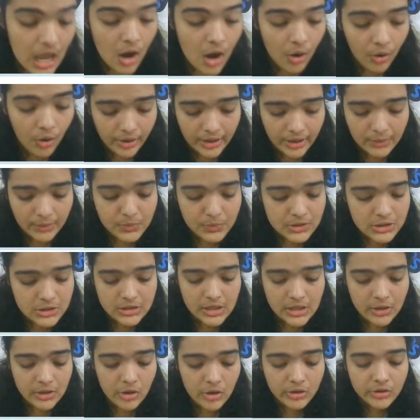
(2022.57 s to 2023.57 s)
Alright, we'll just
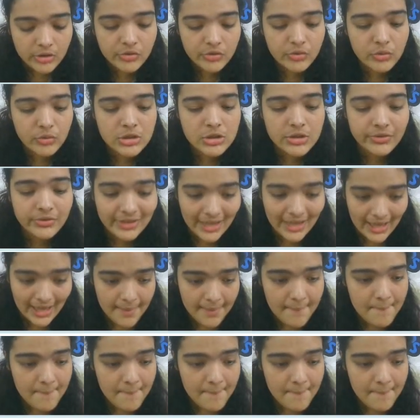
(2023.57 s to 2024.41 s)
click on Ctrl+Shift+K,